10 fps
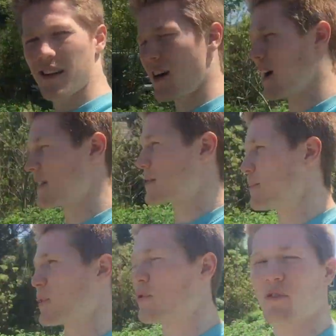It's a
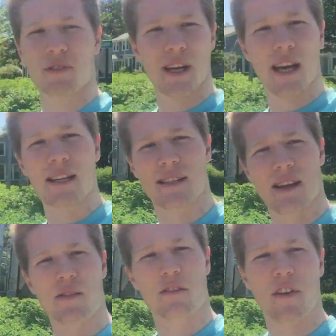beautiful day. It's
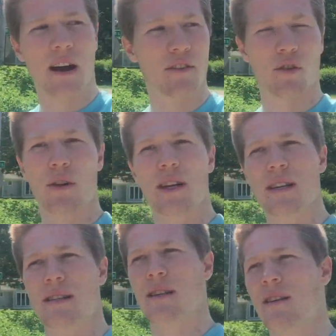75
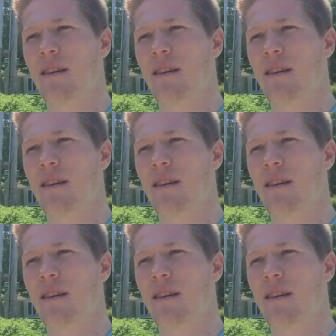degrees